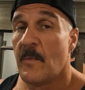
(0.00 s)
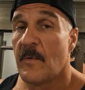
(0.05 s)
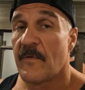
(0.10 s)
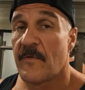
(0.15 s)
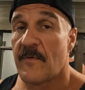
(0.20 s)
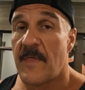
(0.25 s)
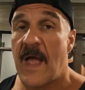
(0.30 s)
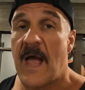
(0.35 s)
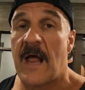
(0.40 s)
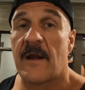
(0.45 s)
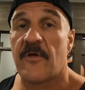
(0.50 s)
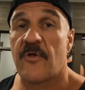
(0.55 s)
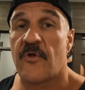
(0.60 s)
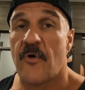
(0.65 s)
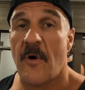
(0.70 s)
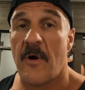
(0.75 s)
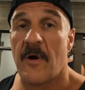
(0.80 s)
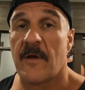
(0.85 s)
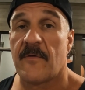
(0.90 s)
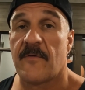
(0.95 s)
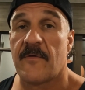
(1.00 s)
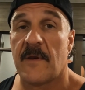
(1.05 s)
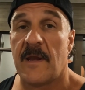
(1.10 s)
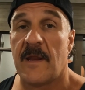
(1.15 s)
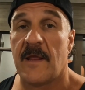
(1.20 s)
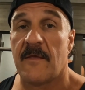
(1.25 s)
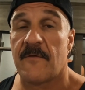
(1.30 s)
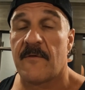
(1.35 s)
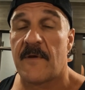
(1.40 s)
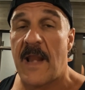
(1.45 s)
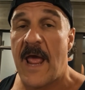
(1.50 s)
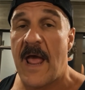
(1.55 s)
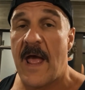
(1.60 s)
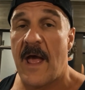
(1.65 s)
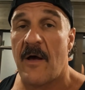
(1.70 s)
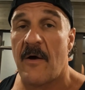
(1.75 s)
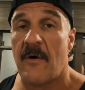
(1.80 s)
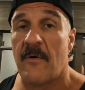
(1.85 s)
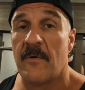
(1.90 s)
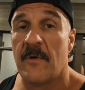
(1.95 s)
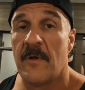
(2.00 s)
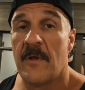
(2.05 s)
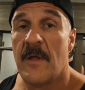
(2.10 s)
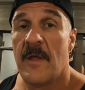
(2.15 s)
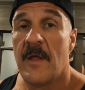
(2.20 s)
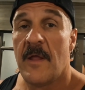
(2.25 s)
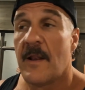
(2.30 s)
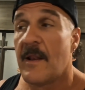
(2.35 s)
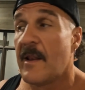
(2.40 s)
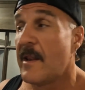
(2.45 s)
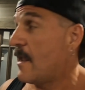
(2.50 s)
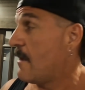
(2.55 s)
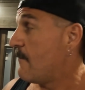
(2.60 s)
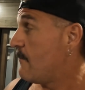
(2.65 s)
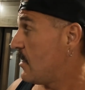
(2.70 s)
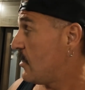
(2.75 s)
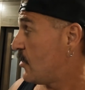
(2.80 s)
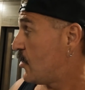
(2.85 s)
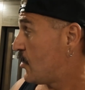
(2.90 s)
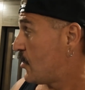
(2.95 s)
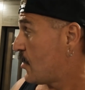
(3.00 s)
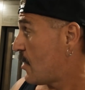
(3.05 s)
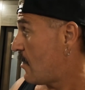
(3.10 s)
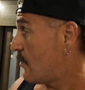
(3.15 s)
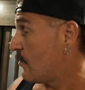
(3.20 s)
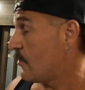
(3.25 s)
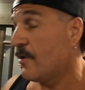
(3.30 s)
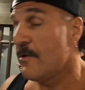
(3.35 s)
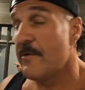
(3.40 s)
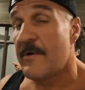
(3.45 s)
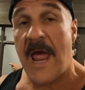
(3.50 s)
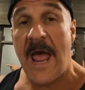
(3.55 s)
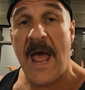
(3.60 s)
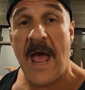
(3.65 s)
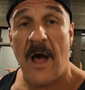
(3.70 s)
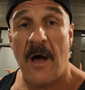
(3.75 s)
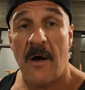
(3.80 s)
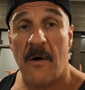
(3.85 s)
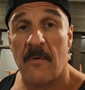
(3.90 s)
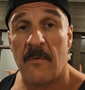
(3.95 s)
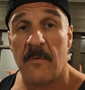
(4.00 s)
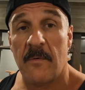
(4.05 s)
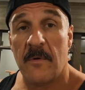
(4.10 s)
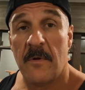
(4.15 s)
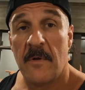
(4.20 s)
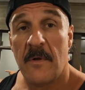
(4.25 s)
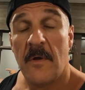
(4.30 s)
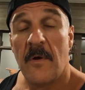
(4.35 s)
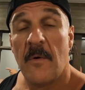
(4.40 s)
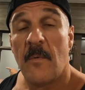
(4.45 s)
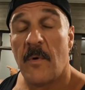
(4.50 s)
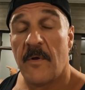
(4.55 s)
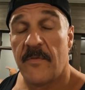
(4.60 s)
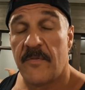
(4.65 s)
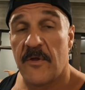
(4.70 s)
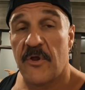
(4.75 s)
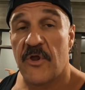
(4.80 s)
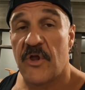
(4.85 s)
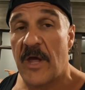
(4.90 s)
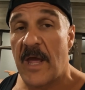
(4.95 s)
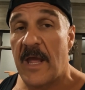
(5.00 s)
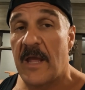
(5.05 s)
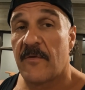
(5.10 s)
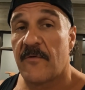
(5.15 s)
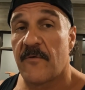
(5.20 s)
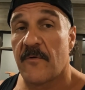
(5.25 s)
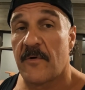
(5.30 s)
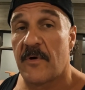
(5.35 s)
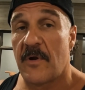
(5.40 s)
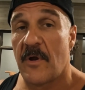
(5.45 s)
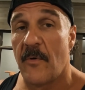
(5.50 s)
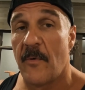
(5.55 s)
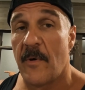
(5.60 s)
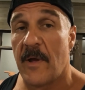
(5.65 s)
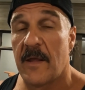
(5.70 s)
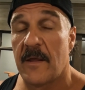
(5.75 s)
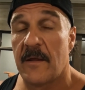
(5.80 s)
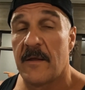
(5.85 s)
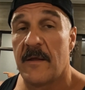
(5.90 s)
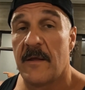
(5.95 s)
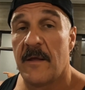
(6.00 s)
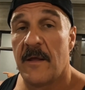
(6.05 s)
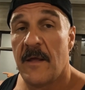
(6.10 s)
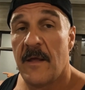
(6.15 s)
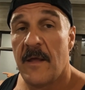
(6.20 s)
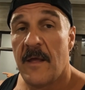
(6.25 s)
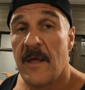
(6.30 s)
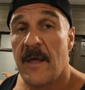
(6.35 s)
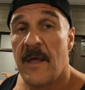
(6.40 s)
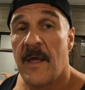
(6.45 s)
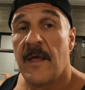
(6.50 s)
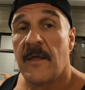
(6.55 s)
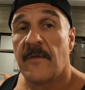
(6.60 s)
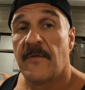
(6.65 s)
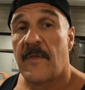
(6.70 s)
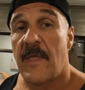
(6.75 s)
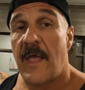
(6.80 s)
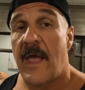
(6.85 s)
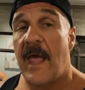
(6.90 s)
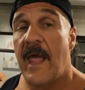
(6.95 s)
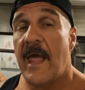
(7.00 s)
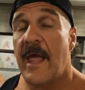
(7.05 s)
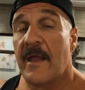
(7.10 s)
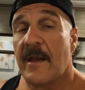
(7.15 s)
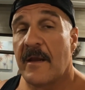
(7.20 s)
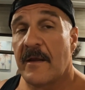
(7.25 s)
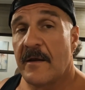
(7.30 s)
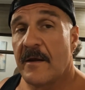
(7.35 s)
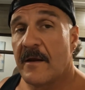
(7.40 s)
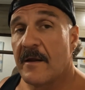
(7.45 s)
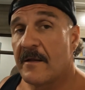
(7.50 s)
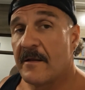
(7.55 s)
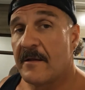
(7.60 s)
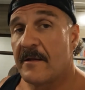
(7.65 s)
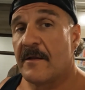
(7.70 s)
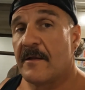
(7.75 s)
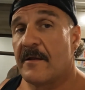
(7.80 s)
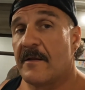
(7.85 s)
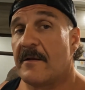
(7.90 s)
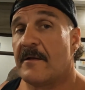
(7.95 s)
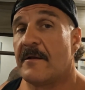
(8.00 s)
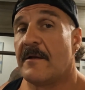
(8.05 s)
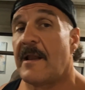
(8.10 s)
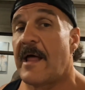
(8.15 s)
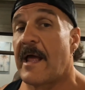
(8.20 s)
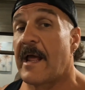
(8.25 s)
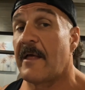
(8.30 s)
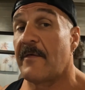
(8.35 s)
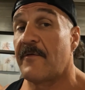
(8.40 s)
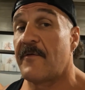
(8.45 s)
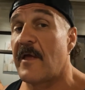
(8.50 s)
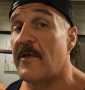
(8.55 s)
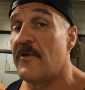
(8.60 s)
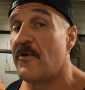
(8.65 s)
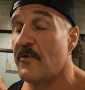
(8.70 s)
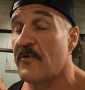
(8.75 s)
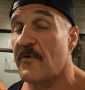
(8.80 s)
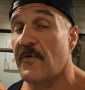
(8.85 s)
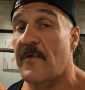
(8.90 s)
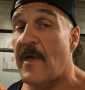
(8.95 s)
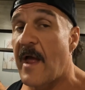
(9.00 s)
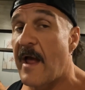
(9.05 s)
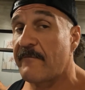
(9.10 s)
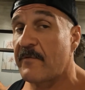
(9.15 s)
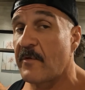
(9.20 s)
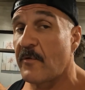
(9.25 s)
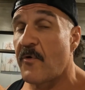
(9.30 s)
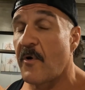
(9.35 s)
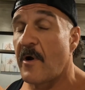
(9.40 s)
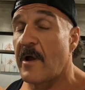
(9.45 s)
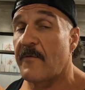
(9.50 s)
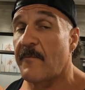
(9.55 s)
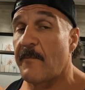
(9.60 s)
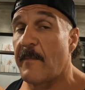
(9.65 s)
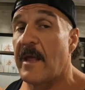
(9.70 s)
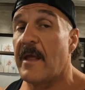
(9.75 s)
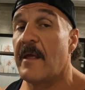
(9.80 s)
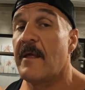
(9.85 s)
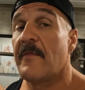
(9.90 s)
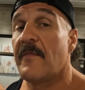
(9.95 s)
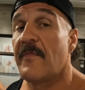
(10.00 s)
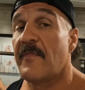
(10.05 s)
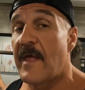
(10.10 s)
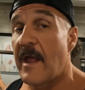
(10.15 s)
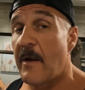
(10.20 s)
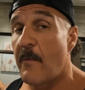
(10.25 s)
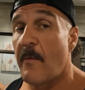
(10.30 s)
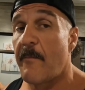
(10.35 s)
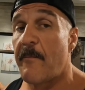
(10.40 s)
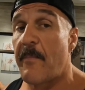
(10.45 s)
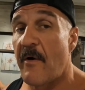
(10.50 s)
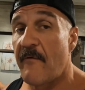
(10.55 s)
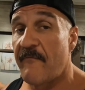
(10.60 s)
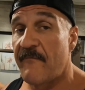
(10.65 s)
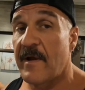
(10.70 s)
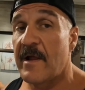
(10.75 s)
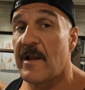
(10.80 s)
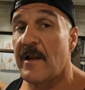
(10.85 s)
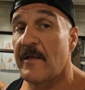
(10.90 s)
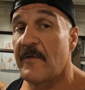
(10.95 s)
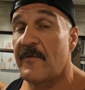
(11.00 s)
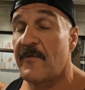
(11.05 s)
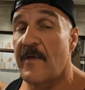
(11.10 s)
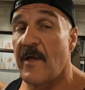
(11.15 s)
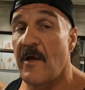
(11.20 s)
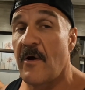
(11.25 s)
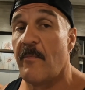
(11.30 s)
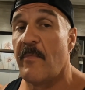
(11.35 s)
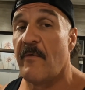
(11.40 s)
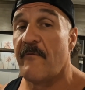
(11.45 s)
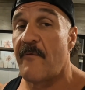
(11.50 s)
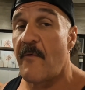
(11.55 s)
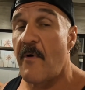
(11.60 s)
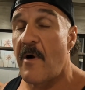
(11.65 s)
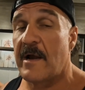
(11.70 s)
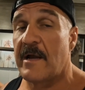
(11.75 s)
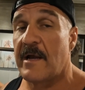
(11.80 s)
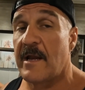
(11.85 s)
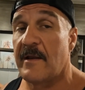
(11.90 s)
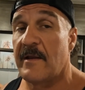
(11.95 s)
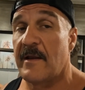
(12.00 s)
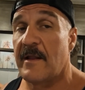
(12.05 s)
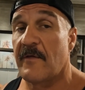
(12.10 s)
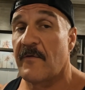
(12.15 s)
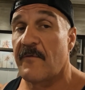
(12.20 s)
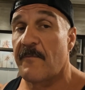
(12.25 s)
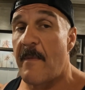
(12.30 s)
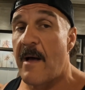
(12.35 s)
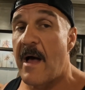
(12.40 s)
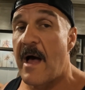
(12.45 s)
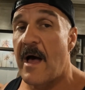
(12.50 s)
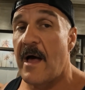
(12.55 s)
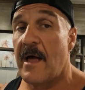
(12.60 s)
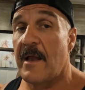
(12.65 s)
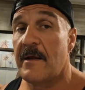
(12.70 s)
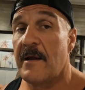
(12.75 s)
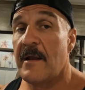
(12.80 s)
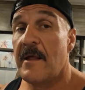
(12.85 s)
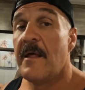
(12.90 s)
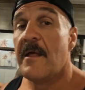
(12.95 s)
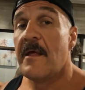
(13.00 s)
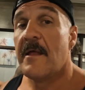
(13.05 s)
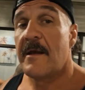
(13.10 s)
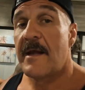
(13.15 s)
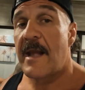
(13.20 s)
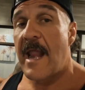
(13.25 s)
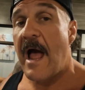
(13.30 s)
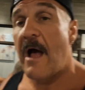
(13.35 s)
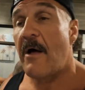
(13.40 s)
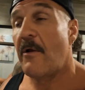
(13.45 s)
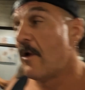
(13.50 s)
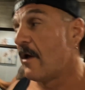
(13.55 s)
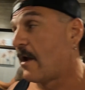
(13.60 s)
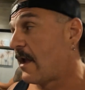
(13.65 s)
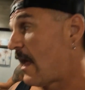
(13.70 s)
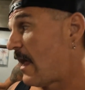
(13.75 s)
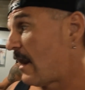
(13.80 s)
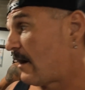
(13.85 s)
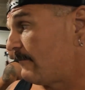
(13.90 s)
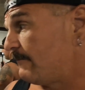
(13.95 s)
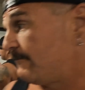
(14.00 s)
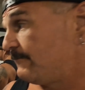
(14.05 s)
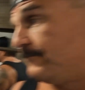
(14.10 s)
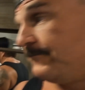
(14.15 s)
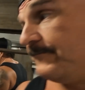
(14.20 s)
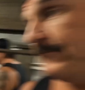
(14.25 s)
was not as strong as it is now. Let me show you now what the shades are doing. And like I said, you're just gonna have to trust me. They were perfectly still before I did this mod. Now look at it.